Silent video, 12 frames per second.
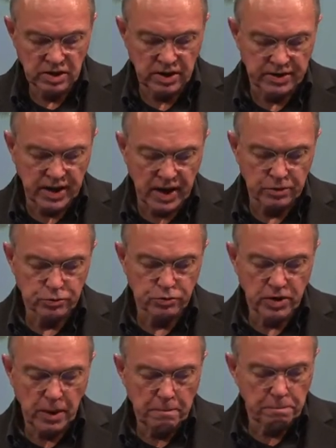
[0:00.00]
and how
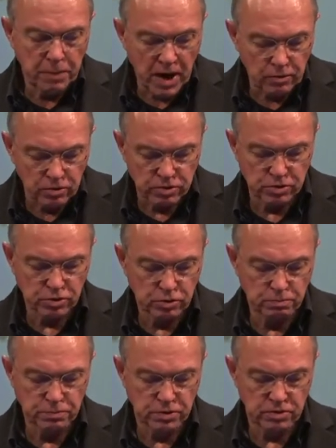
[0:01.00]
to empower
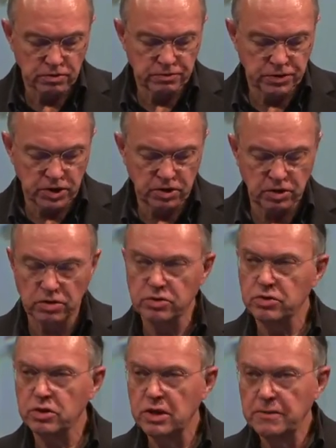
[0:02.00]

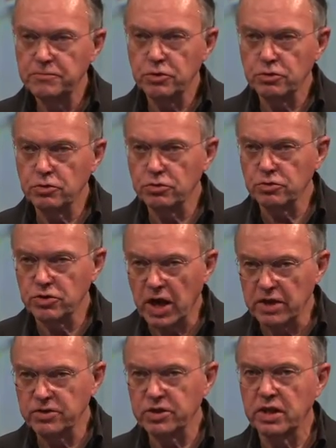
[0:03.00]
supervisions to do the
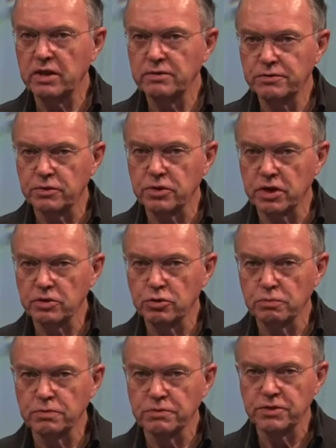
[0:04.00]
right thing for their
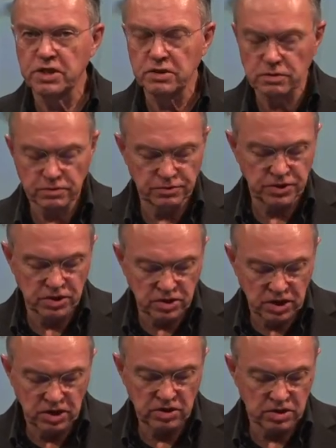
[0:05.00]

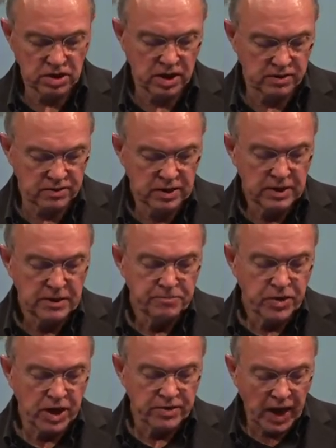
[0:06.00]
supervisees and,
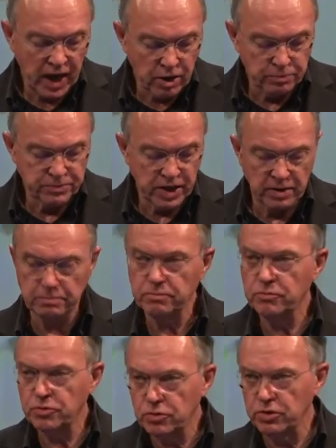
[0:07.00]
and help
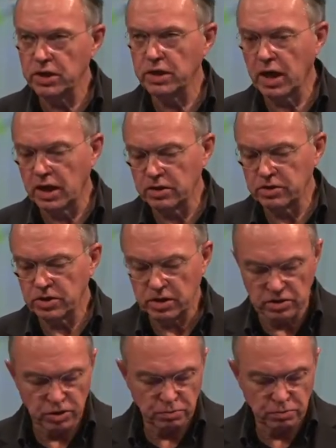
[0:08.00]
them to engage in